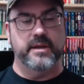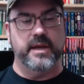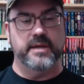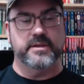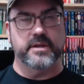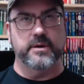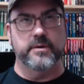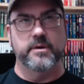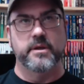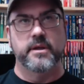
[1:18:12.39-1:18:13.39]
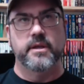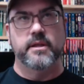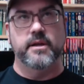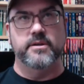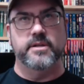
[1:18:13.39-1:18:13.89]
And so
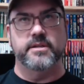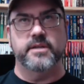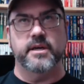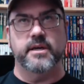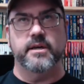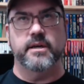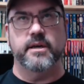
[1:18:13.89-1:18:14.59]
there's this